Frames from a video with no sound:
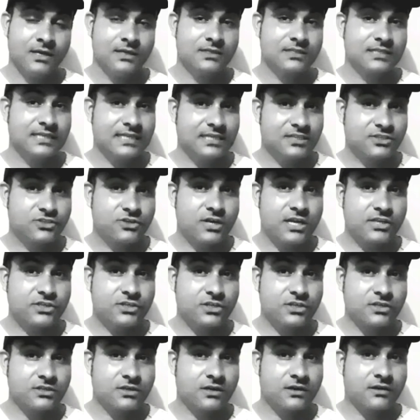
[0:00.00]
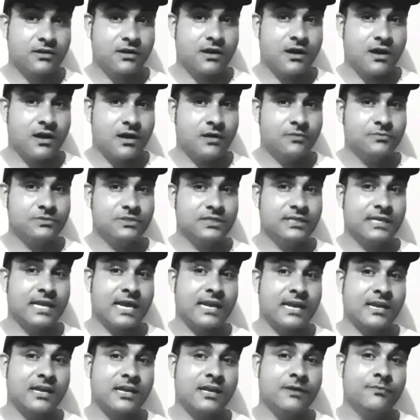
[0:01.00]
She stretches her arms in
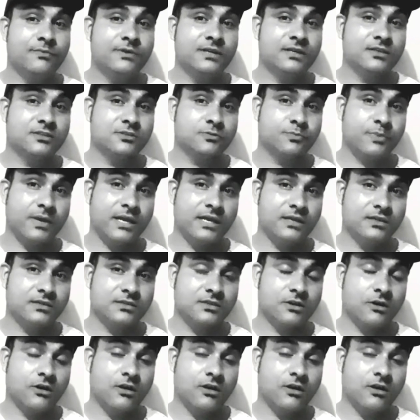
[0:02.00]
an empty space.